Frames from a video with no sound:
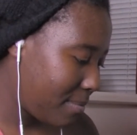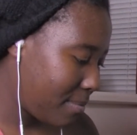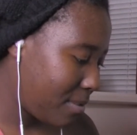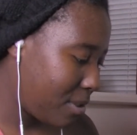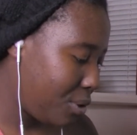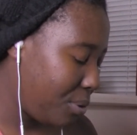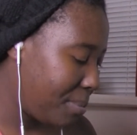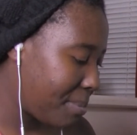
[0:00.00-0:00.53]

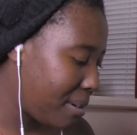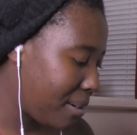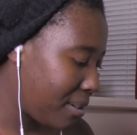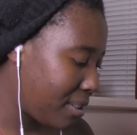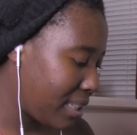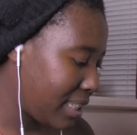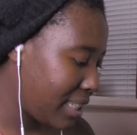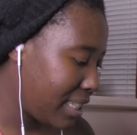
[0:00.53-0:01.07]
two
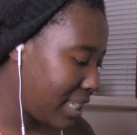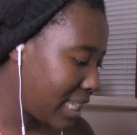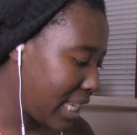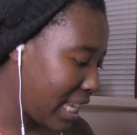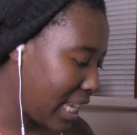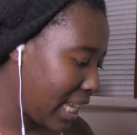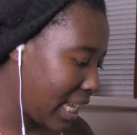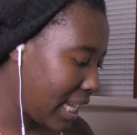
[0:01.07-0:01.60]
balls
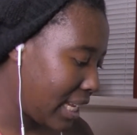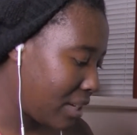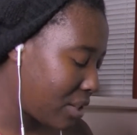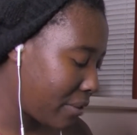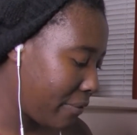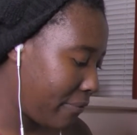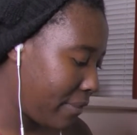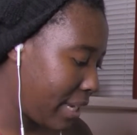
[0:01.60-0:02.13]
and there's
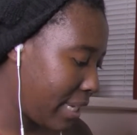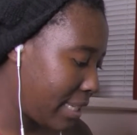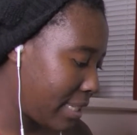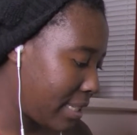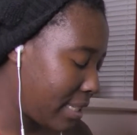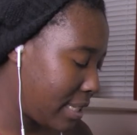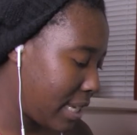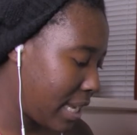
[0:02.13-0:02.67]
a
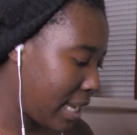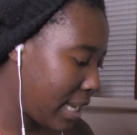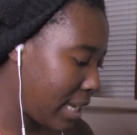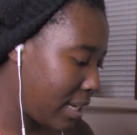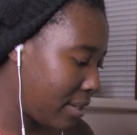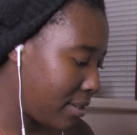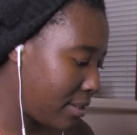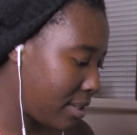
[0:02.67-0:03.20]
face
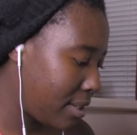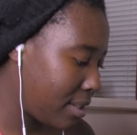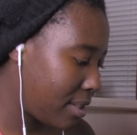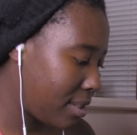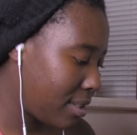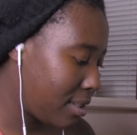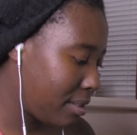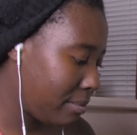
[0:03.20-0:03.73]
and there's like
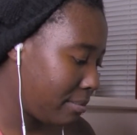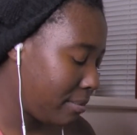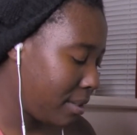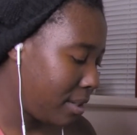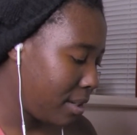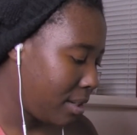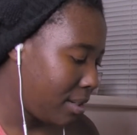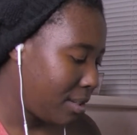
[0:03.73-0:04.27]
a
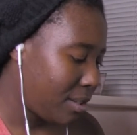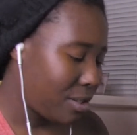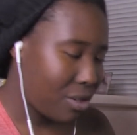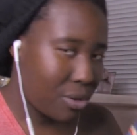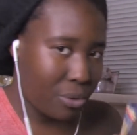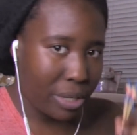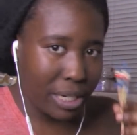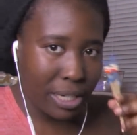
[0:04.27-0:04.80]

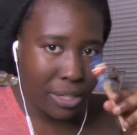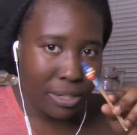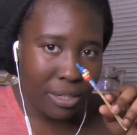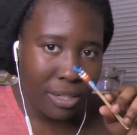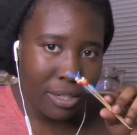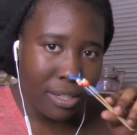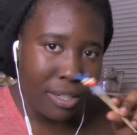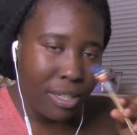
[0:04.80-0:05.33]
string
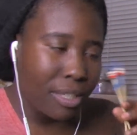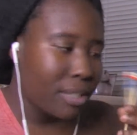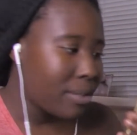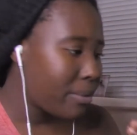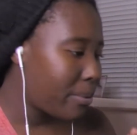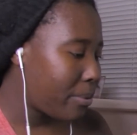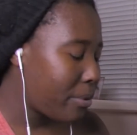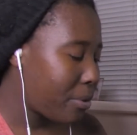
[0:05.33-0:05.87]

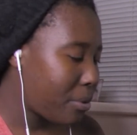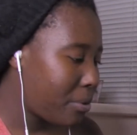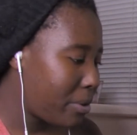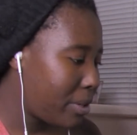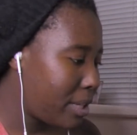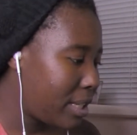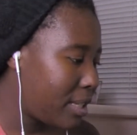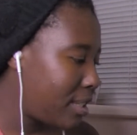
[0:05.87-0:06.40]
through
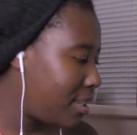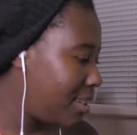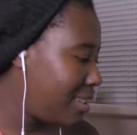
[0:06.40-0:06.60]
it.